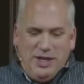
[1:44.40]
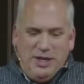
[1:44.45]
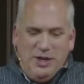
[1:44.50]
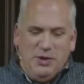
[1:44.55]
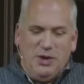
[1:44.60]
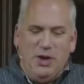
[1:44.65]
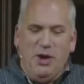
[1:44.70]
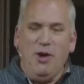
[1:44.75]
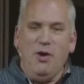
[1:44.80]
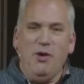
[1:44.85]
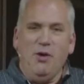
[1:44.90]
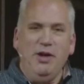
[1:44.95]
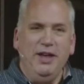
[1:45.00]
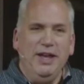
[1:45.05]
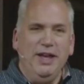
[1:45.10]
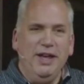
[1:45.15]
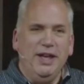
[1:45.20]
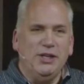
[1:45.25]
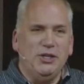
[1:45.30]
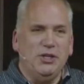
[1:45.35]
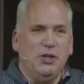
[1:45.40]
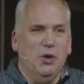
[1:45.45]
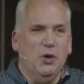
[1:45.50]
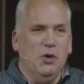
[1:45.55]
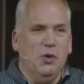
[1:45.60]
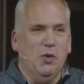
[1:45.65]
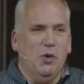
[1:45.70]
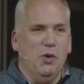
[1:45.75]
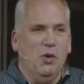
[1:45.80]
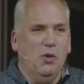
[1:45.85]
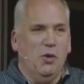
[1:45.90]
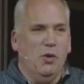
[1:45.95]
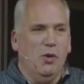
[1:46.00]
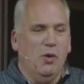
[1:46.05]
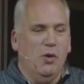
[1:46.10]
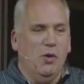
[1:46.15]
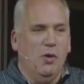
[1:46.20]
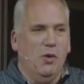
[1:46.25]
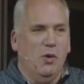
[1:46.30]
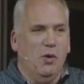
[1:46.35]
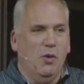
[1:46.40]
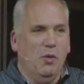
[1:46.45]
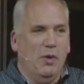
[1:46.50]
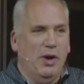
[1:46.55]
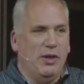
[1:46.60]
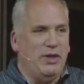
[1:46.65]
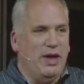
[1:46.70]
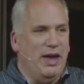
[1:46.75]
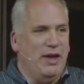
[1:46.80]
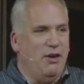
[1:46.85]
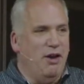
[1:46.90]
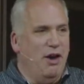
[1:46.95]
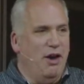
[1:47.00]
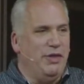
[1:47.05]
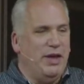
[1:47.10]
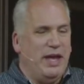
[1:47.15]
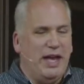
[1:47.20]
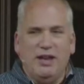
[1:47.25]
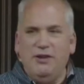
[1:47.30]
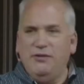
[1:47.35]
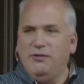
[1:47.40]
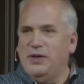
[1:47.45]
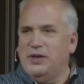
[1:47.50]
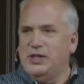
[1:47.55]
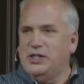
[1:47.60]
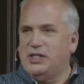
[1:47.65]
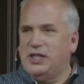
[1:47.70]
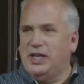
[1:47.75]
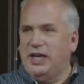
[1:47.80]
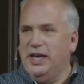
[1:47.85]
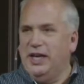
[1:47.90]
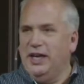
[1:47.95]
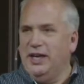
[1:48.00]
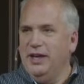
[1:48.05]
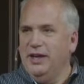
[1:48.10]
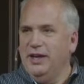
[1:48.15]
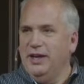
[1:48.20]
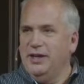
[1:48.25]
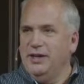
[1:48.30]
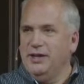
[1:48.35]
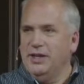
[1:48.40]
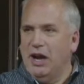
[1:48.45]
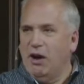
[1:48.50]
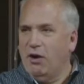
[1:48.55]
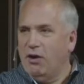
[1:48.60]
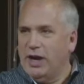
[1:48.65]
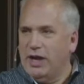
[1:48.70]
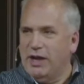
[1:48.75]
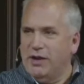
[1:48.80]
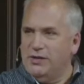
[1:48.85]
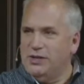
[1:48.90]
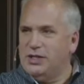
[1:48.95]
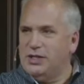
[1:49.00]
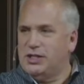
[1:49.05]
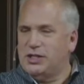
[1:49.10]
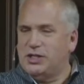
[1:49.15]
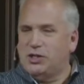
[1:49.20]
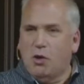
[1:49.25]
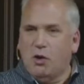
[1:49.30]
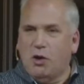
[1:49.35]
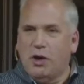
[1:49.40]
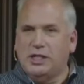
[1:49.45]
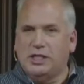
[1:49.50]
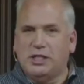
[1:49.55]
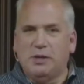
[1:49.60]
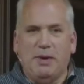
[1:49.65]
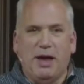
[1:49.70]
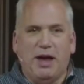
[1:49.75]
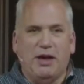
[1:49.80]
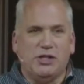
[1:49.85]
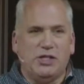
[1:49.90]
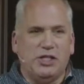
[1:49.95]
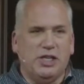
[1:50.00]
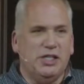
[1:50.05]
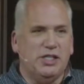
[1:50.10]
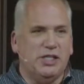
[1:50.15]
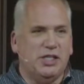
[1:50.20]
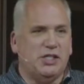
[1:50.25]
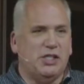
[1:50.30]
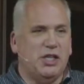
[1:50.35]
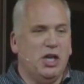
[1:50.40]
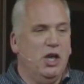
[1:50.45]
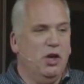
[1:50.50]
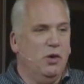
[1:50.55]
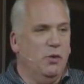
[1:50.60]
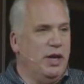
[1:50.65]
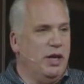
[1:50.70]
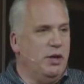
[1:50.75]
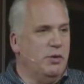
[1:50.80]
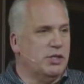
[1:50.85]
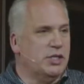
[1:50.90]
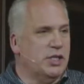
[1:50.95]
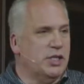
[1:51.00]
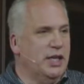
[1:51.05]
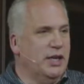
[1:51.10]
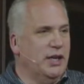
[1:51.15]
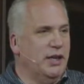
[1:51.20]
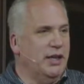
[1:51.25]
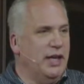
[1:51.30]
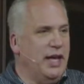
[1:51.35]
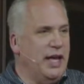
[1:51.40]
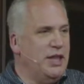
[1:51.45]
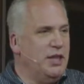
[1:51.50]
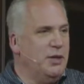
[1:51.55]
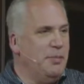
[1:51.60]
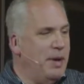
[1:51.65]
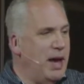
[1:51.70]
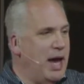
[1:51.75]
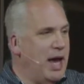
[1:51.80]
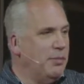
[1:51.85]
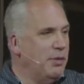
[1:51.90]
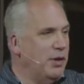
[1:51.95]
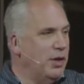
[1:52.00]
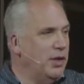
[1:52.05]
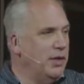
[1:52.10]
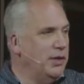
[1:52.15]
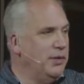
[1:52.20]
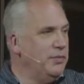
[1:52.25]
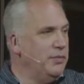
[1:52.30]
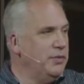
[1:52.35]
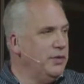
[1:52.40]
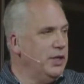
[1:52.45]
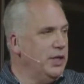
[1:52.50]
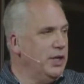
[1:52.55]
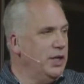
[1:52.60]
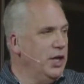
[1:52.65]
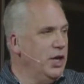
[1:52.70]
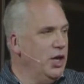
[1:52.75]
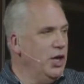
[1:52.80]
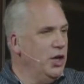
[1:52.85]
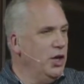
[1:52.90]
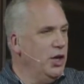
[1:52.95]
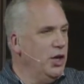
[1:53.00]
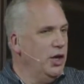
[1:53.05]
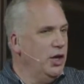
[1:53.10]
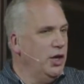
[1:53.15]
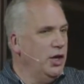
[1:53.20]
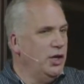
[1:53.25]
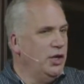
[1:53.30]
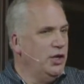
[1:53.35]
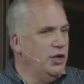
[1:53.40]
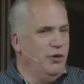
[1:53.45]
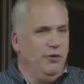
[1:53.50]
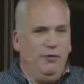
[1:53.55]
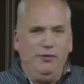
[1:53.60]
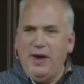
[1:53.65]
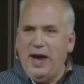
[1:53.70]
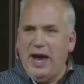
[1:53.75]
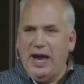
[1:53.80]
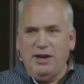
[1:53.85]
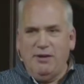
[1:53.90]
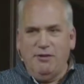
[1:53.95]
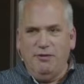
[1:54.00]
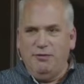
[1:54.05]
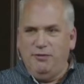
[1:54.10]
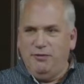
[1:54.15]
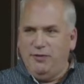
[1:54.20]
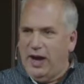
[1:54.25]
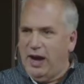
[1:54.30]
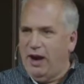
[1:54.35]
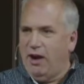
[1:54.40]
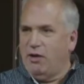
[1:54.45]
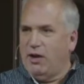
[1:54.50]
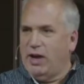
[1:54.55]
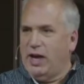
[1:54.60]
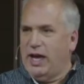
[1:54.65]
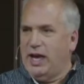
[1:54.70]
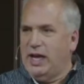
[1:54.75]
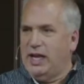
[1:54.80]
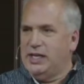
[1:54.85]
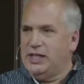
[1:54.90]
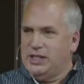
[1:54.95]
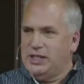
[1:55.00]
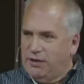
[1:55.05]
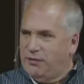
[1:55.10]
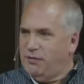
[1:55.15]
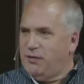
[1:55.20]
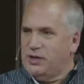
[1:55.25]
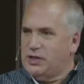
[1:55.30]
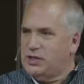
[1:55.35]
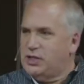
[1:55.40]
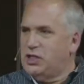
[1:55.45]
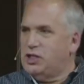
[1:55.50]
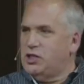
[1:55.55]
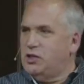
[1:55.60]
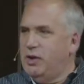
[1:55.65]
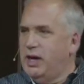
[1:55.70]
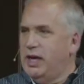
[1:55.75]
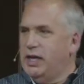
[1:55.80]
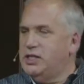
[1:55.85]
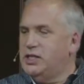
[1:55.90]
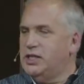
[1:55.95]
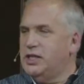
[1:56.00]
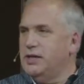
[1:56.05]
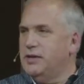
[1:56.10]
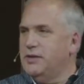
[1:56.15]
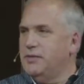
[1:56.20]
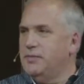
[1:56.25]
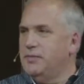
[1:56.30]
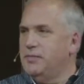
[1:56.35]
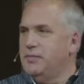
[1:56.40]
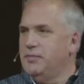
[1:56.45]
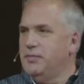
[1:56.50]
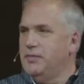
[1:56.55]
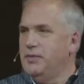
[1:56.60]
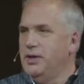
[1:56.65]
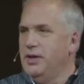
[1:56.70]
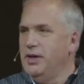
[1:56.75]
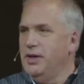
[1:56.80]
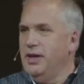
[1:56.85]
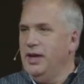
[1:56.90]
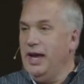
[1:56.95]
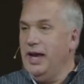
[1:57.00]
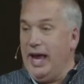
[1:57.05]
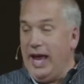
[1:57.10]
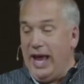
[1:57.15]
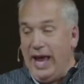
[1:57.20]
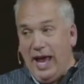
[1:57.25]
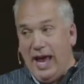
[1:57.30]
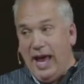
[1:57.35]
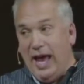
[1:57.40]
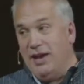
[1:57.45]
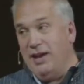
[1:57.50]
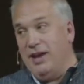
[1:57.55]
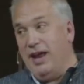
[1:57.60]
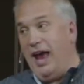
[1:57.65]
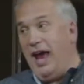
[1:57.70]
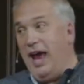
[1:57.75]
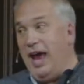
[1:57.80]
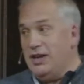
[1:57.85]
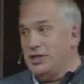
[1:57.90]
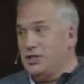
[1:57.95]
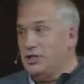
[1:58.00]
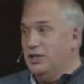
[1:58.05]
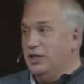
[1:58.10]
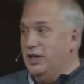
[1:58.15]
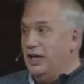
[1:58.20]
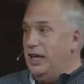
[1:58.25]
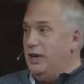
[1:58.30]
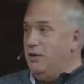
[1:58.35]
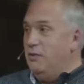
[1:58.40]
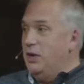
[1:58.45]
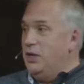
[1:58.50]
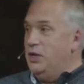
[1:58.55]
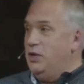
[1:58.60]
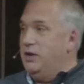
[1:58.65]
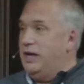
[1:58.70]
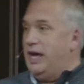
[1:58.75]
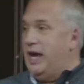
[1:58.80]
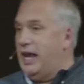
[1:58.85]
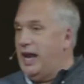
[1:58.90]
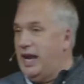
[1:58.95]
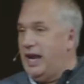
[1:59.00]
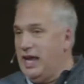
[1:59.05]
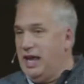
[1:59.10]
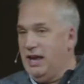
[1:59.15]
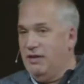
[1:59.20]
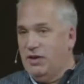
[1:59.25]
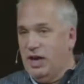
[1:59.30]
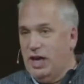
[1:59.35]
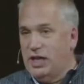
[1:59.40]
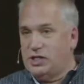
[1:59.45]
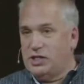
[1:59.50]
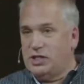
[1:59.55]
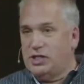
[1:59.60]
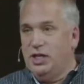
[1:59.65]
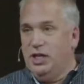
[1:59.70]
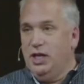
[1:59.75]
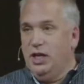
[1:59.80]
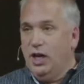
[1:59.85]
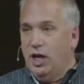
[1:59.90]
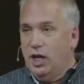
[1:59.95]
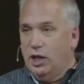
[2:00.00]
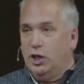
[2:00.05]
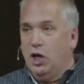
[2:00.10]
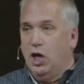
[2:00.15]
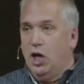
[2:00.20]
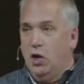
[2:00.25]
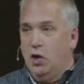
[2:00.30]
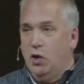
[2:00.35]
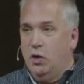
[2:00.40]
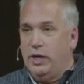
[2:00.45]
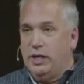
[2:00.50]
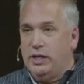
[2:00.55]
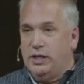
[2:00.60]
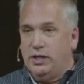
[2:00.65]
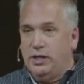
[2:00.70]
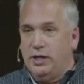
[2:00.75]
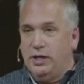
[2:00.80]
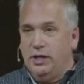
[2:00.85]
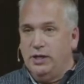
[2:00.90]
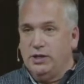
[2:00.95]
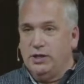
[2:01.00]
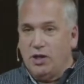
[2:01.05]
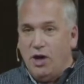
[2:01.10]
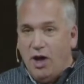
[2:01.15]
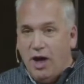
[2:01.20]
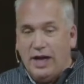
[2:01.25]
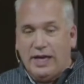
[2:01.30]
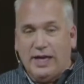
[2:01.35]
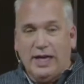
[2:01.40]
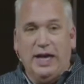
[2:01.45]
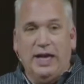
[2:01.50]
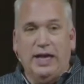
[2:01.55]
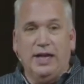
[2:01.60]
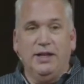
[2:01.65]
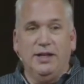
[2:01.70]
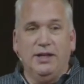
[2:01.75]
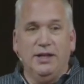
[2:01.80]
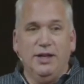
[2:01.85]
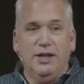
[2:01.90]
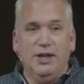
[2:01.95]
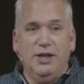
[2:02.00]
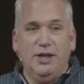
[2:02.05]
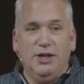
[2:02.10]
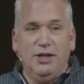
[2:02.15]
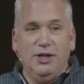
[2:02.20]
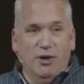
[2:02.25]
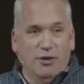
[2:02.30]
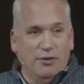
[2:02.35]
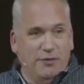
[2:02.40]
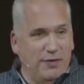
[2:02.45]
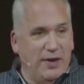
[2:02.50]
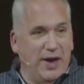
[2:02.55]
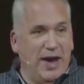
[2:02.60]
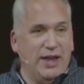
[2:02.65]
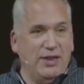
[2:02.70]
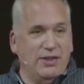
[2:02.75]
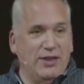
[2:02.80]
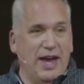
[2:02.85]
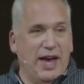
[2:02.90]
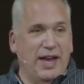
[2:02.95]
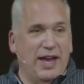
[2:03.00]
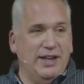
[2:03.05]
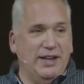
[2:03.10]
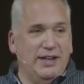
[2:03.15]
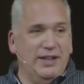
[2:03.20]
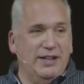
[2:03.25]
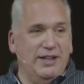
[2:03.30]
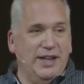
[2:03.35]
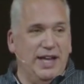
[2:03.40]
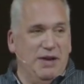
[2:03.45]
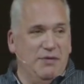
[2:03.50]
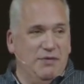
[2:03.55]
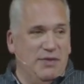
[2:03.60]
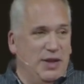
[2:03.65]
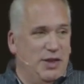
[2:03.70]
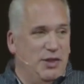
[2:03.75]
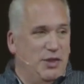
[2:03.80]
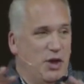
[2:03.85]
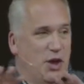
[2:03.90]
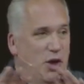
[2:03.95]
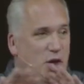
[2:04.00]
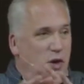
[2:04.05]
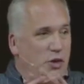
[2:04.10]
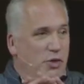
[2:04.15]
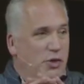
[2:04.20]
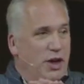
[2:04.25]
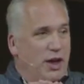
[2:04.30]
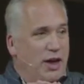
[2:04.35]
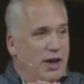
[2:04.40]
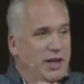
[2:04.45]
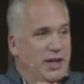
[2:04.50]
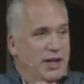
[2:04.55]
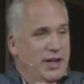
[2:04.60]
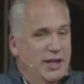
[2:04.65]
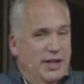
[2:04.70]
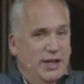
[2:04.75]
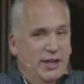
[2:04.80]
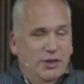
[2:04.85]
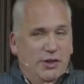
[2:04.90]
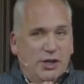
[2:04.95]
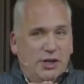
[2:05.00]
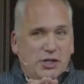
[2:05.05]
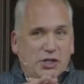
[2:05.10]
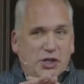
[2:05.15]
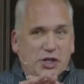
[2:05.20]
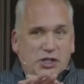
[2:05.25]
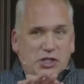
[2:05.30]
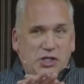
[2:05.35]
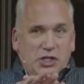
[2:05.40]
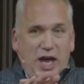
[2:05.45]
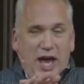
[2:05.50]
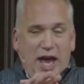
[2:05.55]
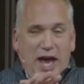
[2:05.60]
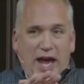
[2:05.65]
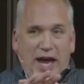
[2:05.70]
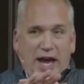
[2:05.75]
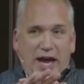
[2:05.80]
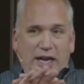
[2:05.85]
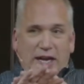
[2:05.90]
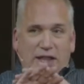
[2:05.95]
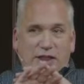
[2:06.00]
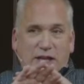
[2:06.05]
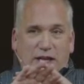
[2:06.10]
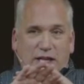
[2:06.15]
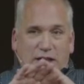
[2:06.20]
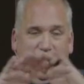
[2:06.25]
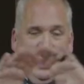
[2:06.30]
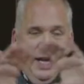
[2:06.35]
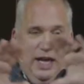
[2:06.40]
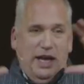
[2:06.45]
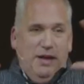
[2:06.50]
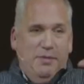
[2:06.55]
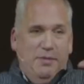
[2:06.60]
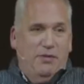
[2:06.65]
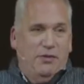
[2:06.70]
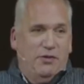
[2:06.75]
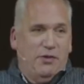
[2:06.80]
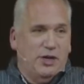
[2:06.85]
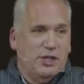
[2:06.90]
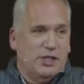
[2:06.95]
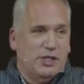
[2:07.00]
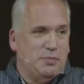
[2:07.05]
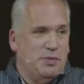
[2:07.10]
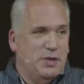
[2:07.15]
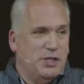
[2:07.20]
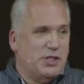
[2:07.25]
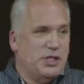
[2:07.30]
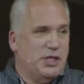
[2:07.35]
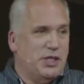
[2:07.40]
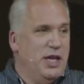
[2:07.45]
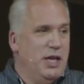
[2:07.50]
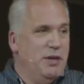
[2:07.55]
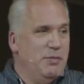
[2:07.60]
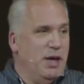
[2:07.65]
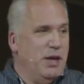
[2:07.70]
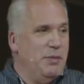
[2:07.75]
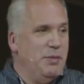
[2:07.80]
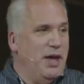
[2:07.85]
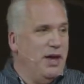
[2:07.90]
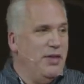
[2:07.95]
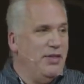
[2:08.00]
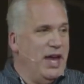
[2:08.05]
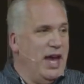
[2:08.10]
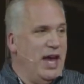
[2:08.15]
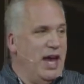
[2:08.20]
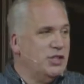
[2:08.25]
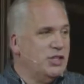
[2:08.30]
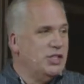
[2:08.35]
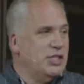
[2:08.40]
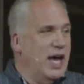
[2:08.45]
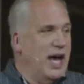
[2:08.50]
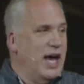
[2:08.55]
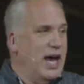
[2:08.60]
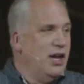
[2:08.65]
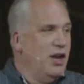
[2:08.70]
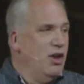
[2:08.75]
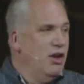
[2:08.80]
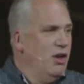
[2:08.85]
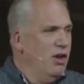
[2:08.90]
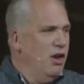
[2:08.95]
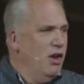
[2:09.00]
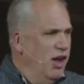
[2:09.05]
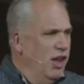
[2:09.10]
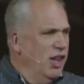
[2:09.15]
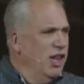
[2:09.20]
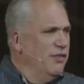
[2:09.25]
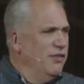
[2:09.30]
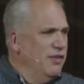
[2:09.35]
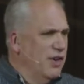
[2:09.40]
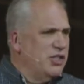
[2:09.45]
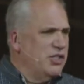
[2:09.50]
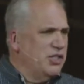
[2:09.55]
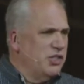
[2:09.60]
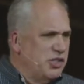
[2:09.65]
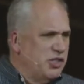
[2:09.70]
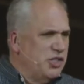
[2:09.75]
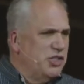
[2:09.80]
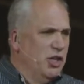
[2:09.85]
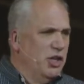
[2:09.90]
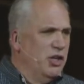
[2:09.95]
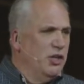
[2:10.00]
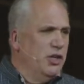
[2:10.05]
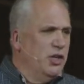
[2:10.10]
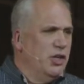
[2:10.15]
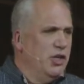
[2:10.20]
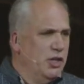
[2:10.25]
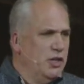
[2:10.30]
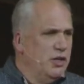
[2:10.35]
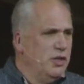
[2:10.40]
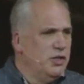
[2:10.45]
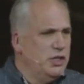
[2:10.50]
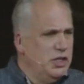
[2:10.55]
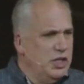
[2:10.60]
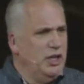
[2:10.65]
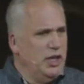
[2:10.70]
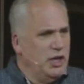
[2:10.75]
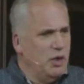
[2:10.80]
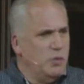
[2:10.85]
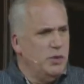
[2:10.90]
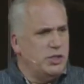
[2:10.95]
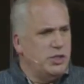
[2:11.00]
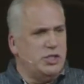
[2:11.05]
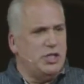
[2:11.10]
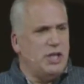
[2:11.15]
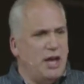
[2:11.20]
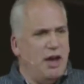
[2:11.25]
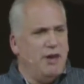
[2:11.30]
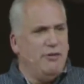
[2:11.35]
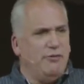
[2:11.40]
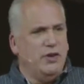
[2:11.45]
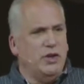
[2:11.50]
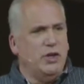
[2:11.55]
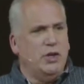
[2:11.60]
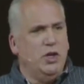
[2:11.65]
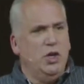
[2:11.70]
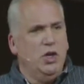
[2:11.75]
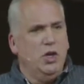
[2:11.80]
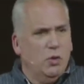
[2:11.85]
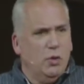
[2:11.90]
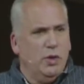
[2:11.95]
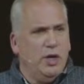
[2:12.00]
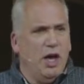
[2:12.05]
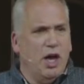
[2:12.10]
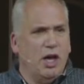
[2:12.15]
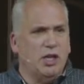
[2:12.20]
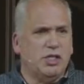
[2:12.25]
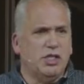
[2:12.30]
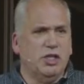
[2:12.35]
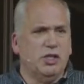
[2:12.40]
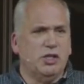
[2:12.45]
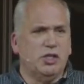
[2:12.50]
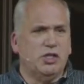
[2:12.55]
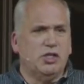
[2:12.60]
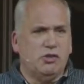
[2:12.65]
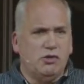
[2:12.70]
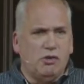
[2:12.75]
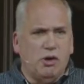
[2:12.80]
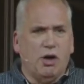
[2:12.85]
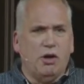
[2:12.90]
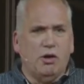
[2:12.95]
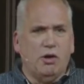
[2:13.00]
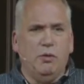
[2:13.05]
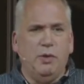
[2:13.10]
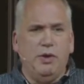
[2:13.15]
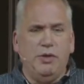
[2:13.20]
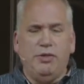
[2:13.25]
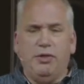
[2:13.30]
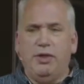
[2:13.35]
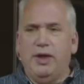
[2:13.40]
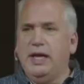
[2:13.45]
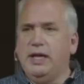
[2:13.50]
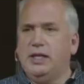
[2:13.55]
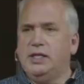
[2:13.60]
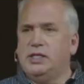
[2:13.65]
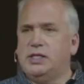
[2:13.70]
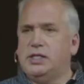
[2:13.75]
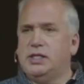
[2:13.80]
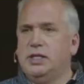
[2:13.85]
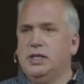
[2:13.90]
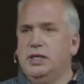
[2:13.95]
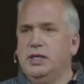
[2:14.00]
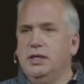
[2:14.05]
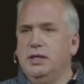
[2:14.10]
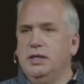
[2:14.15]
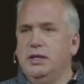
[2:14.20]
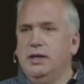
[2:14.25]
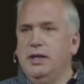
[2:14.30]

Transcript: when you go to what they call the infancy narratives, the stories about Jesus when he was little in the Bible, you find a very different situation. And actually, when you get any of us alone and talking, you'll find that even though the, the, the shine and the gleam of Christmas may be on the outside, all of us are still dealing with stuff and we all still struggle with things.